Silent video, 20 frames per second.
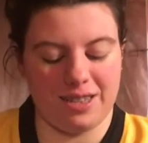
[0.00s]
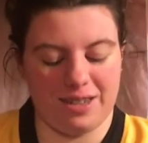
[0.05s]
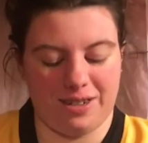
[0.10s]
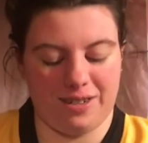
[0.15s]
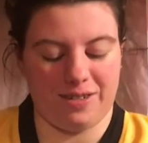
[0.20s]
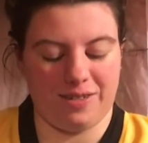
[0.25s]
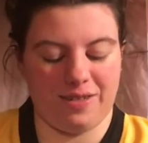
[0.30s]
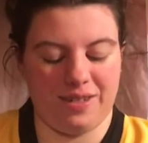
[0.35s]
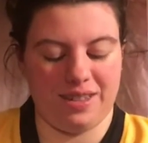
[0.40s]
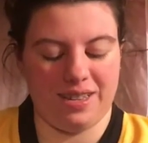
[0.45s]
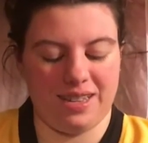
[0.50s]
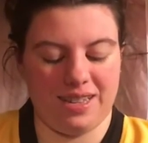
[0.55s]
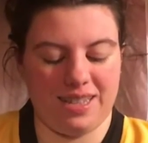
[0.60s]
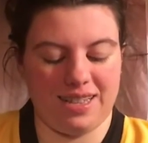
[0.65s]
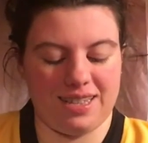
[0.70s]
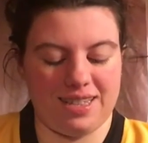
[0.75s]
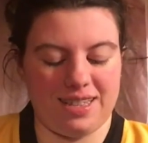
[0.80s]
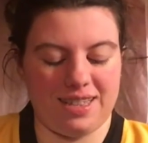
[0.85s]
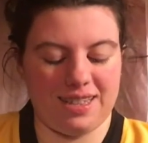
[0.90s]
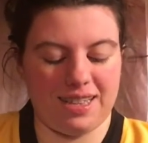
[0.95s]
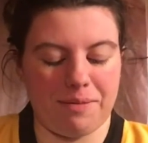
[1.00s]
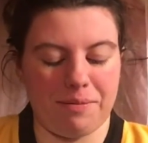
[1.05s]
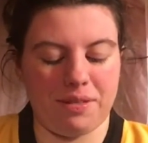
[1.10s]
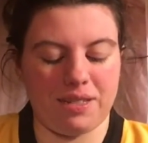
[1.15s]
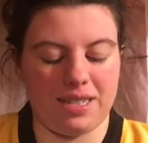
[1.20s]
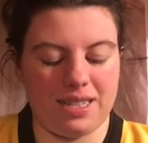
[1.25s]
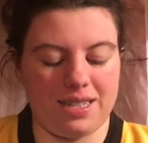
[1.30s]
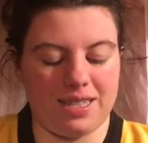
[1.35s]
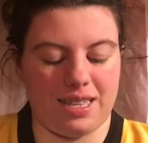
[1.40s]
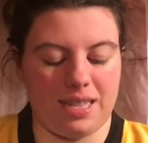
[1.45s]
so, it's a
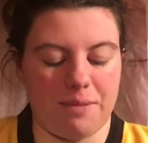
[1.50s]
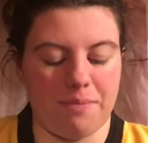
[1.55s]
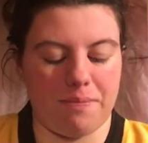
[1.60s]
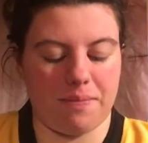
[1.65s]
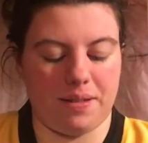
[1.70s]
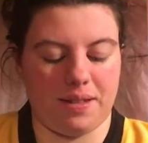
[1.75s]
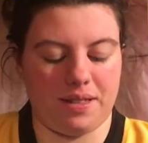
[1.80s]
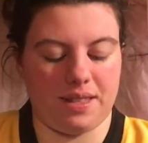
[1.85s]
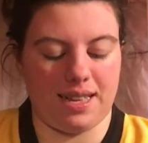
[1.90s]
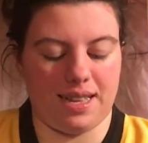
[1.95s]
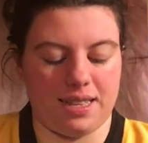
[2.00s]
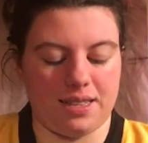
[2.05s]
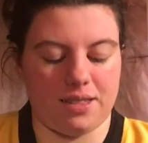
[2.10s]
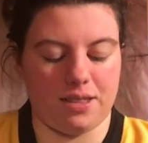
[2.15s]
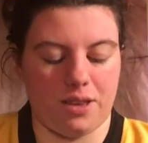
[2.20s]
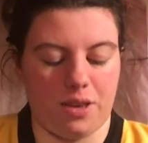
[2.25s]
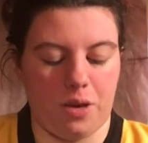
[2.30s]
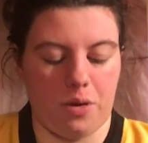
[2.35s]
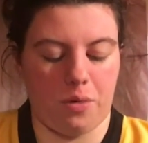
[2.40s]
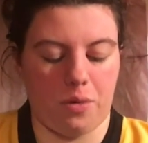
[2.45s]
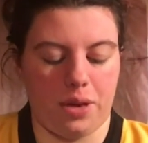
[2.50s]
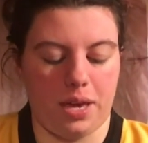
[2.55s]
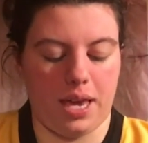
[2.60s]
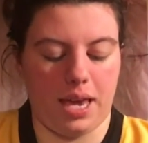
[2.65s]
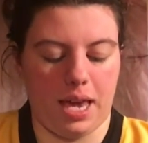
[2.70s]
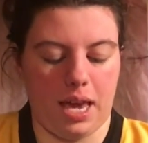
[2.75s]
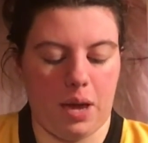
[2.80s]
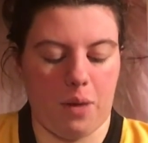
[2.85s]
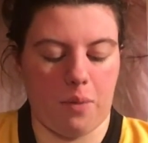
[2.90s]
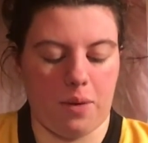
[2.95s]
couple days late, but that's
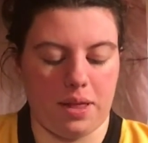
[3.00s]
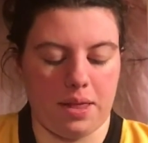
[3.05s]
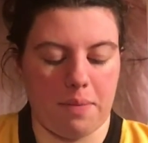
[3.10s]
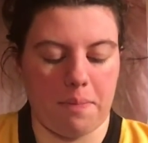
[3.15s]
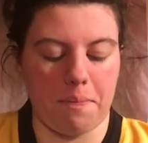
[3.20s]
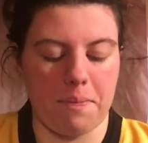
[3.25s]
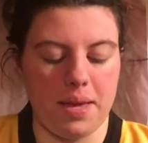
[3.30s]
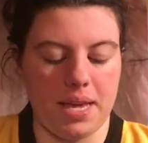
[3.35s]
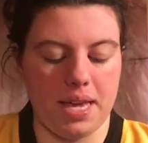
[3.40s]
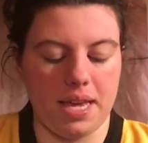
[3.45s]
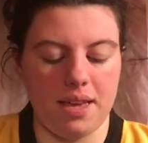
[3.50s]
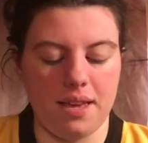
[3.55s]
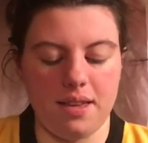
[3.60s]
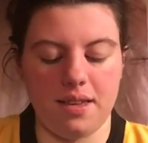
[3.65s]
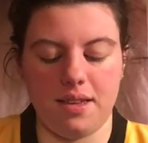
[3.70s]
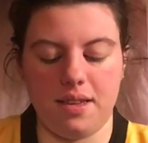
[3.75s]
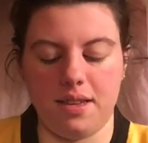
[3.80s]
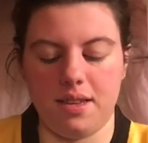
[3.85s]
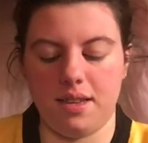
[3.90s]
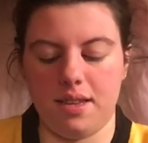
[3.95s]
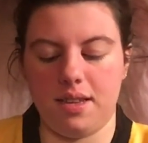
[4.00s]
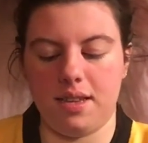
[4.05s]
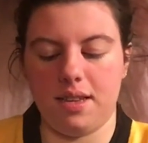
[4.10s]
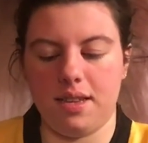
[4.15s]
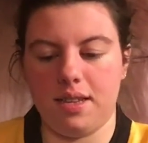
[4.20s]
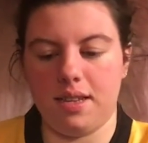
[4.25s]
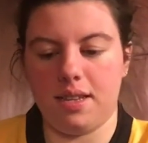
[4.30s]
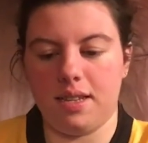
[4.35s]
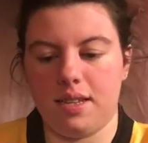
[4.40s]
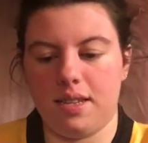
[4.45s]
okay with me
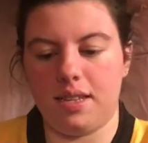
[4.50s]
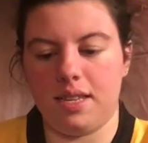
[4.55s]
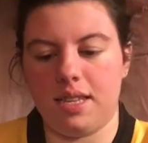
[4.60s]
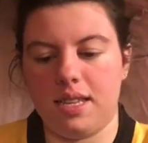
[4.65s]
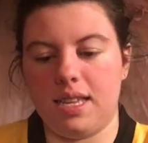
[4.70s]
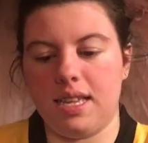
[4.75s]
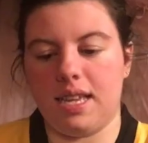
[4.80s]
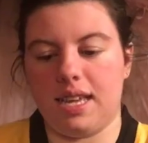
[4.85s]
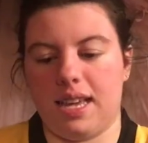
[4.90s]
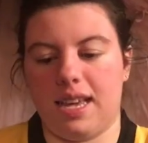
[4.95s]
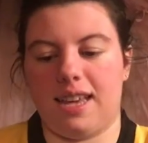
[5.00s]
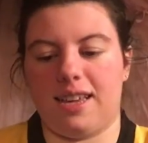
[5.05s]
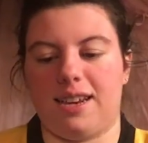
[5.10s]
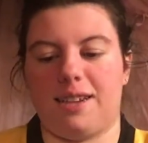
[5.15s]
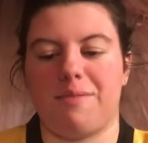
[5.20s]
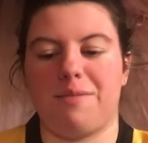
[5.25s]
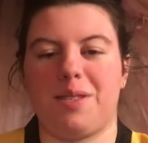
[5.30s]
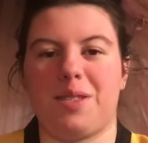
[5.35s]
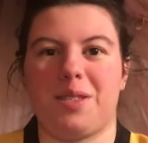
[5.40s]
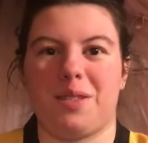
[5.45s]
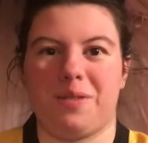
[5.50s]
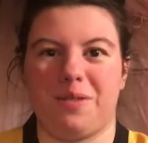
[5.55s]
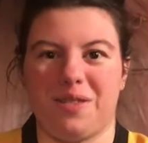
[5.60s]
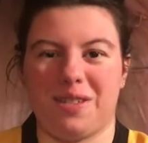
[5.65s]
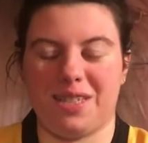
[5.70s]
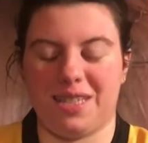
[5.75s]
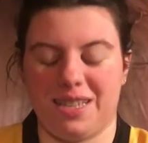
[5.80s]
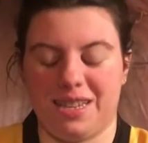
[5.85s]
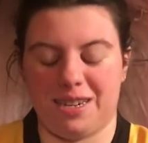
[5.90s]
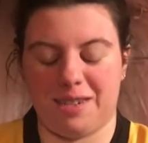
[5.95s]
and I'm so
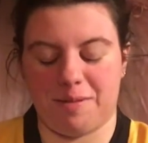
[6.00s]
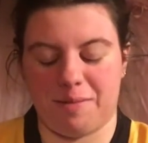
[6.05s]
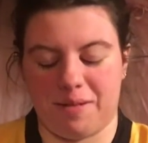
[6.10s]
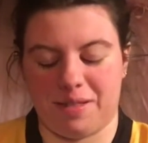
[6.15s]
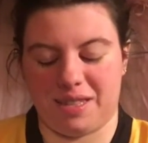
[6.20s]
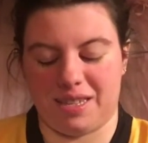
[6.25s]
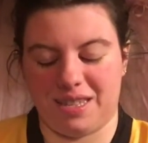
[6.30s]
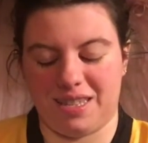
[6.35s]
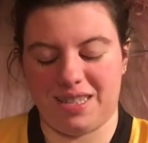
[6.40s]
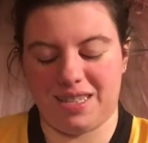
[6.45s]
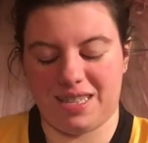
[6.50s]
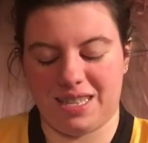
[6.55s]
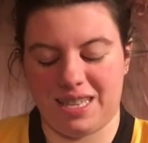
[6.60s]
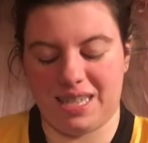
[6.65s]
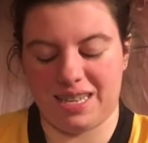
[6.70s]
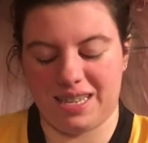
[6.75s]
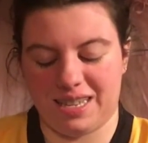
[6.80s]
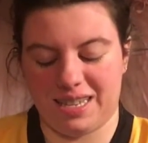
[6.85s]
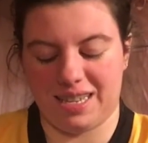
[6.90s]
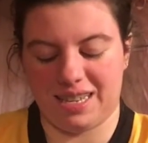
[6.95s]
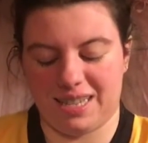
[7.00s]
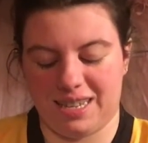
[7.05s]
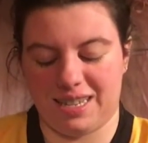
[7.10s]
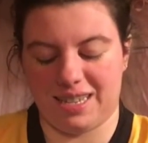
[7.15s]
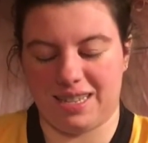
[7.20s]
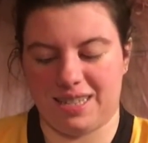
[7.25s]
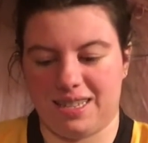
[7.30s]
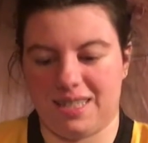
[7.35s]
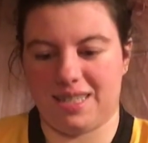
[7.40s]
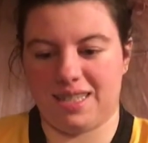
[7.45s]
excited about this
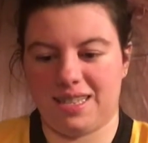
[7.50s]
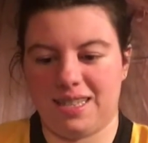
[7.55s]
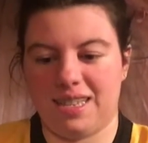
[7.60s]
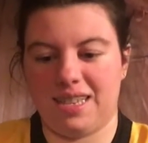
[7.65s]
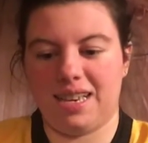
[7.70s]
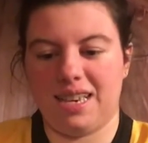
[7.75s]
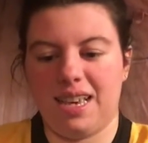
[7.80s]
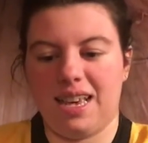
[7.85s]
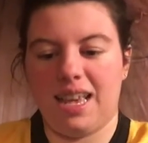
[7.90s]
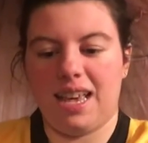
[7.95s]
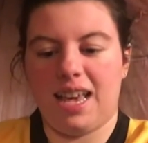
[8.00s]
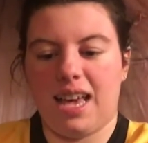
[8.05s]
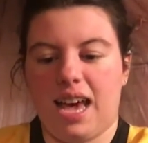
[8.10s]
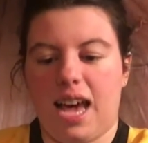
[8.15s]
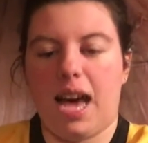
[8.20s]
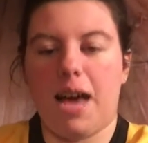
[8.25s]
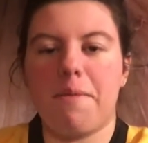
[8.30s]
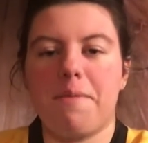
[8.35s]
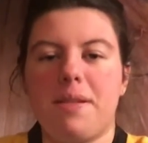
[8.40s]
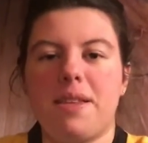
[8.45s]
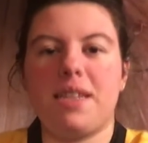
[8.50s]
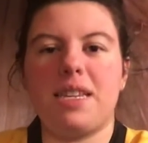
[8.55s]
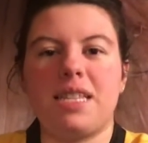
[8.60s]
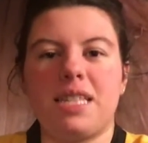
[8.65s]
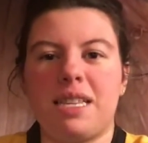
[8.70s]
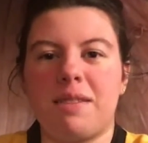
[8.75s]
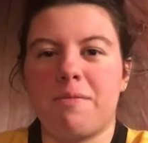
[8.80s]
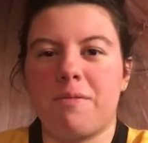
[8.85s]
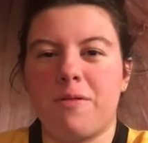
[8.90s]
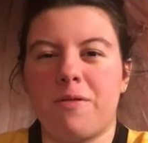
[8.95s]
because I've been
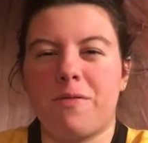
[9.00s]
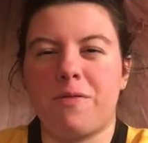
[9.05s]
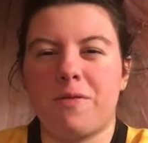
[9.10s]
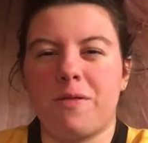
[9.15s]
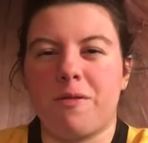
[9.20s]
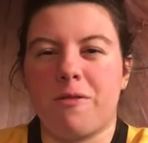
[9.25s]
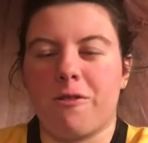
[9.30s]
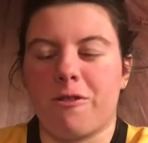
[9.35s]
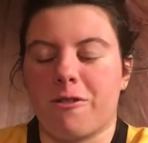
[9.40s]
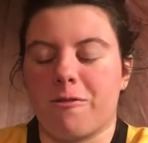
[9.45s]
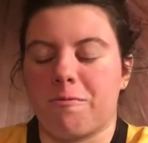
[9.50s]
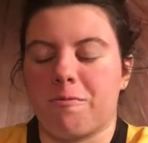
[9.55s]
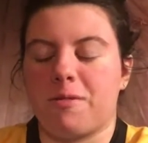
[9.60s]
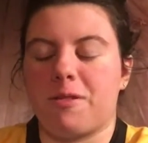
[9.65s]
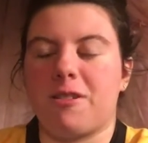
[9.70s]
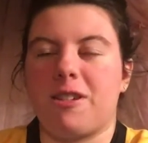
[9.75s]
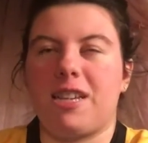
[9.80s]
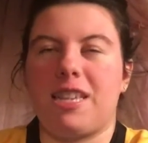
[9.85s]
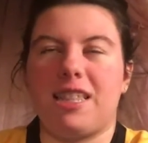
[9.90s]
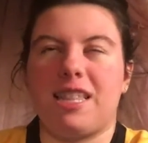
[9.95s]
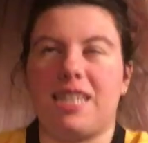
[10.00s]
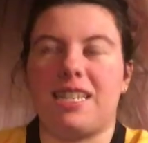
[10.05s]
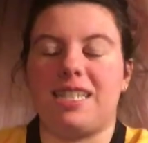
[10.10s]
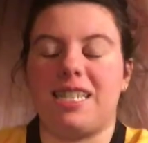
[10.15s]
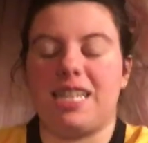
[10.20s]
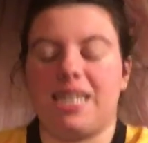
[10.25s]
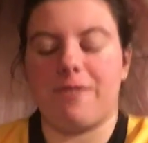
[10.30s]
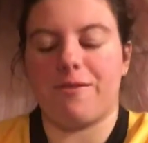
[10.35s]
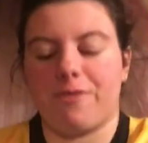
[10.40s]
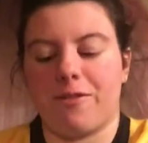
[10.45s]
in the mood for, or in
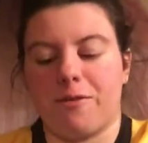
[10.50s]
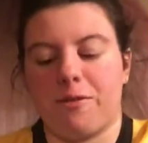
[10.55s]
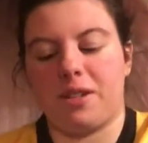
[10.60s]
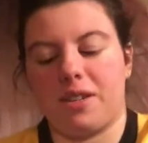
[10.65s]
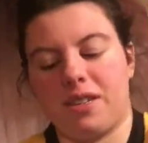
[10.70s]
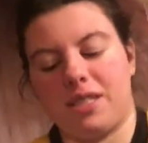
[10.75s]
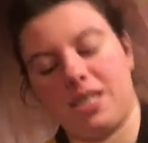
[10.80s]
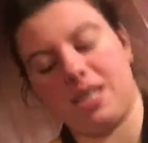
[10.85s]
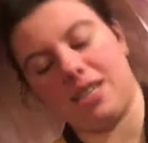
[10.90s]
the need for one of